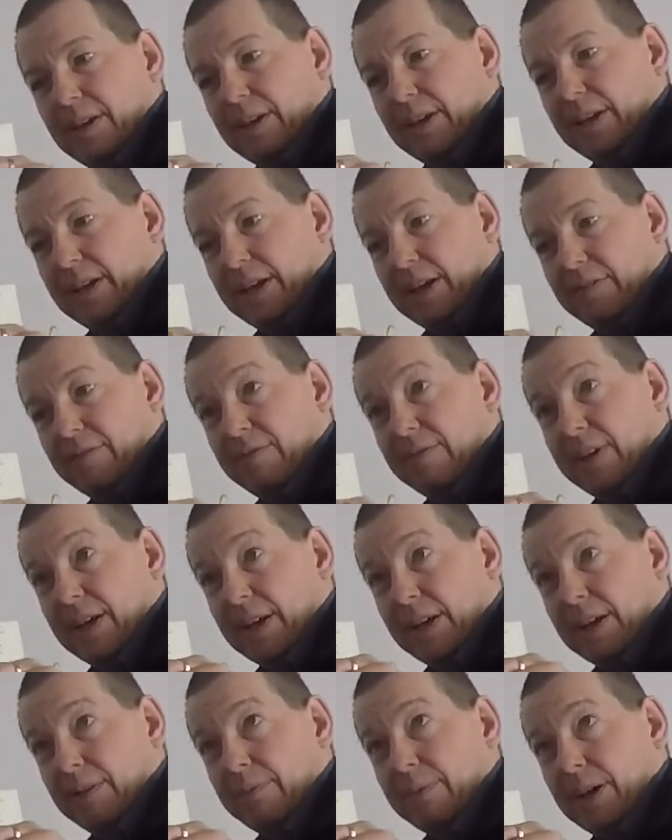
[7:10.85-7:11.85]
and have
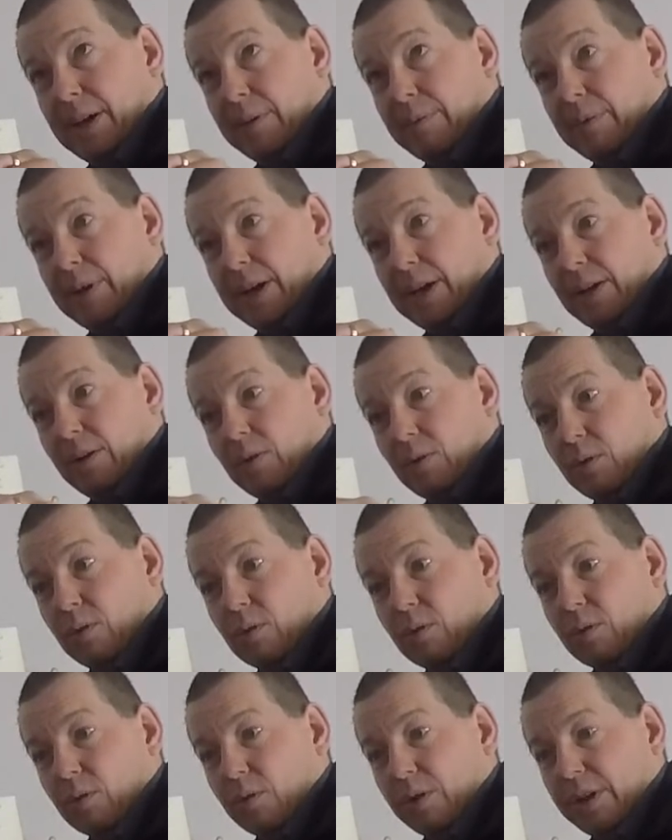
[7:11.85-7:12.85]
that up that way,
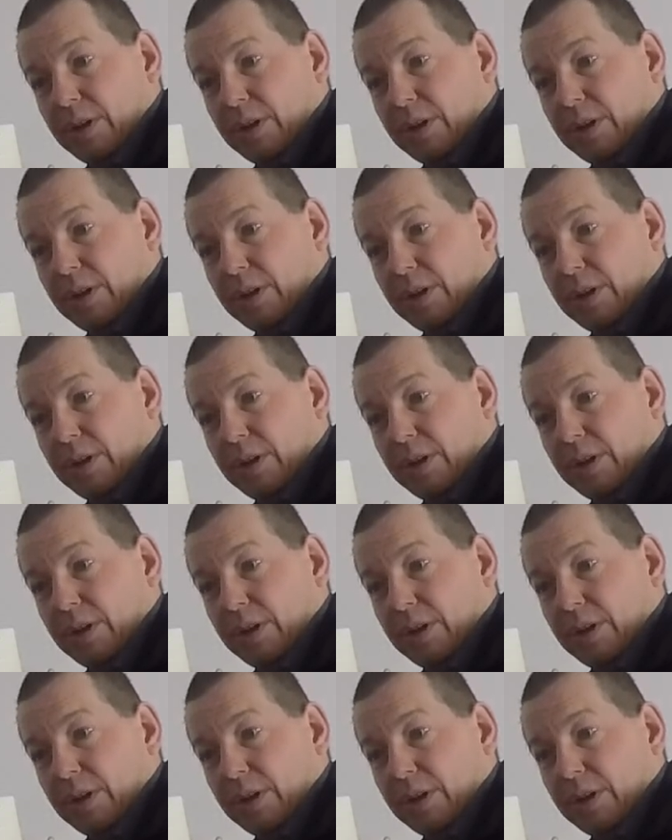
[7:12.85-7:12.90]
or